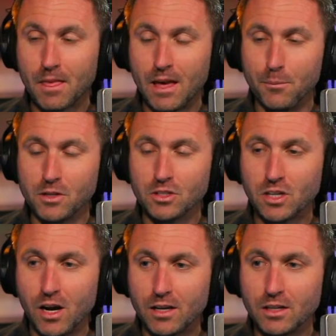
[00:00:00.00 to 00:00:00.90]
And when you're
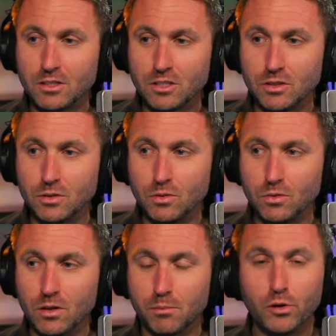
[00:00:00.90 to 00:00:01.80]
talking
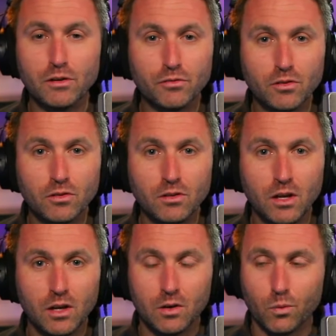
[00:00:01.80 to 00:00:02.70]
to a briefer,
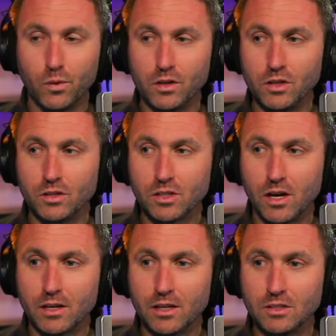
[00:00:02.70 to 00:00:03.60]
when you're
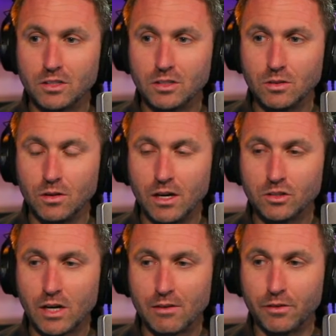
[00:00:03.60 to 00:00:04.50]
talking to an air
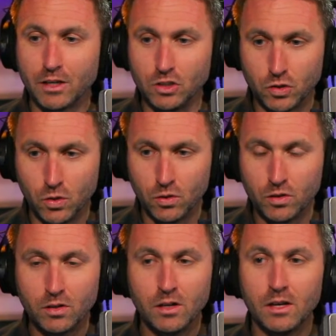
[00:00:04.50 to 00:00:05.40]
traffic
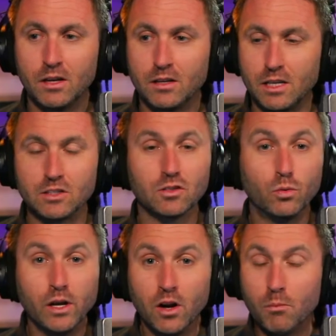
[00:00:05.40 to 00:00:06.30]
controller, is the
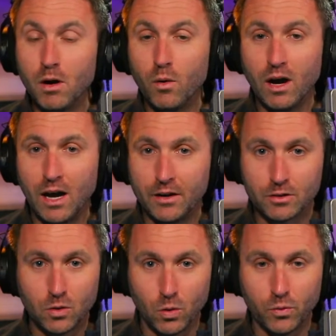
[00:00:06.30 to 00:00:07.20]
Reno MOA hot
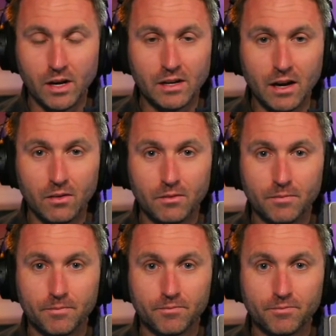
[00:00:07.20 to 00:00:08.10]
or cold right now?
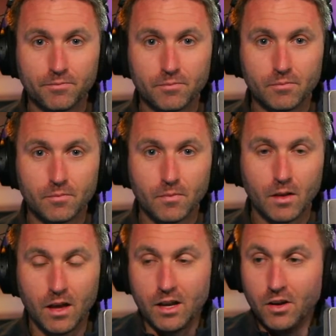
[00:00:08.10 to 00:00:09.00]

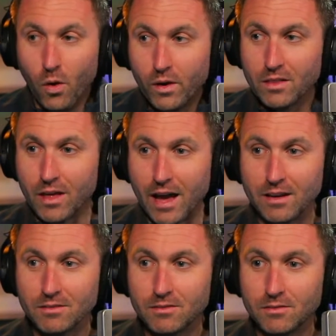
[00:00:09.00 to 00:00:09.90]
And knowing
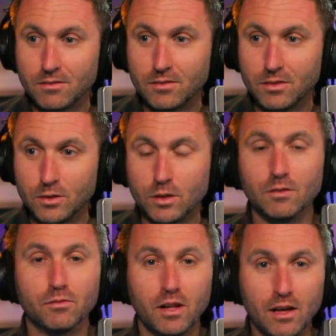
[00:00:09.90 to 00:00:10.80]
that, you
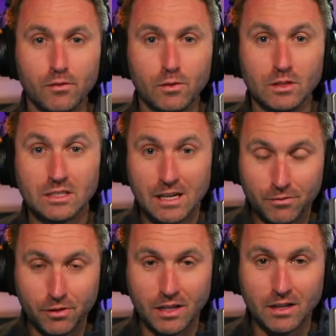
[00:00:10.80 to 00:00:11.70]
can fly through it
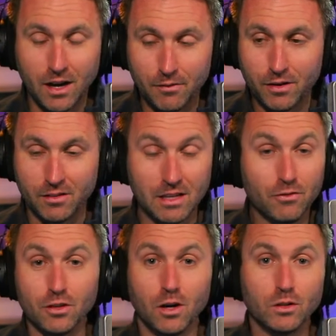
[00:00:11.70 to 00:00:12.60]
safely and confidently
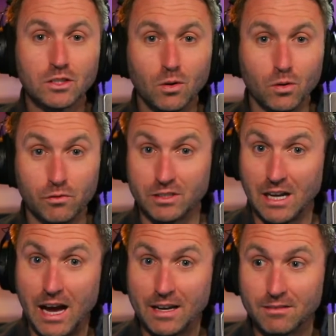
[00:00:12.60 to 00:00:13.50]
if you know it's cold. If it's
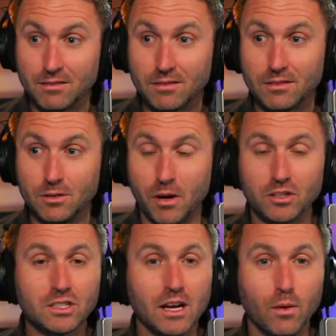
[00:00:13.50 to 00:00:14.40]
hot, you
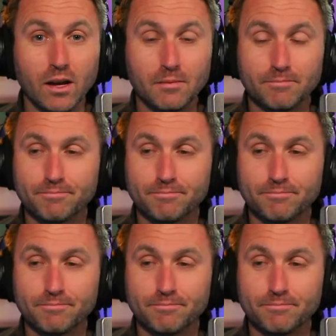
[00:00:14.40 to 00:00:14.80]
better stay away.